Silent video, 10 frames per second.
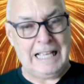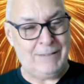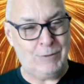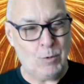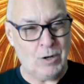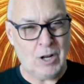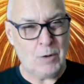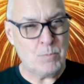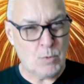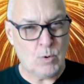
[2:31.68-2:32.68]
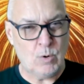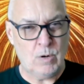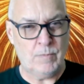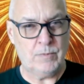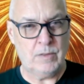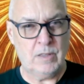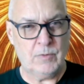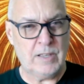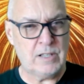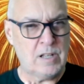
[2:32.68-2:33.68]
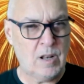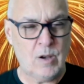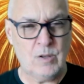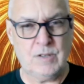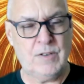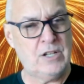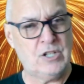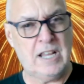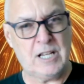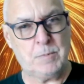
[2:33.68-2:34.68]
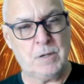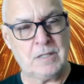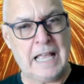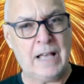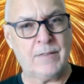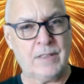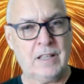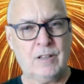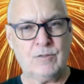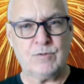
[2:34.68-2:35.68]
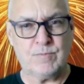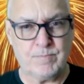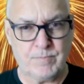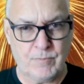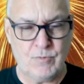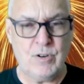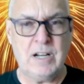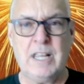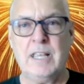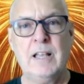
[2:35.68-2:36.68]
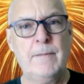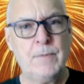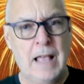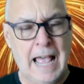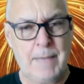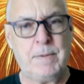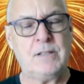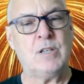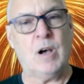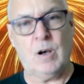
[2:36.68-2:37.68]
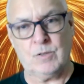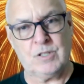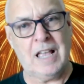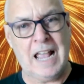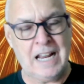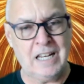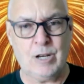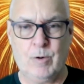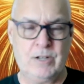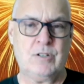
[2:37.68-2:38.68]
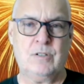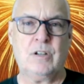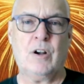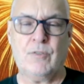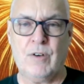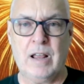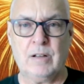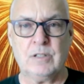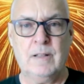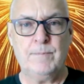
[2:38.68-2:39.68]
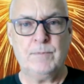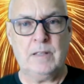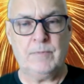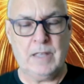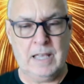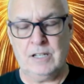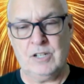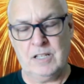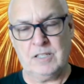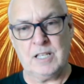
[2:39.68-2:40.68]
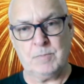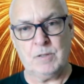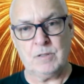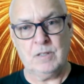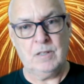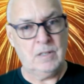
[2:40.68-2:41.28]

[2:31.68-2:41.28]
If you want to know more, there's loads of energy experts out there that's really happy to answer any questions around energy assessments.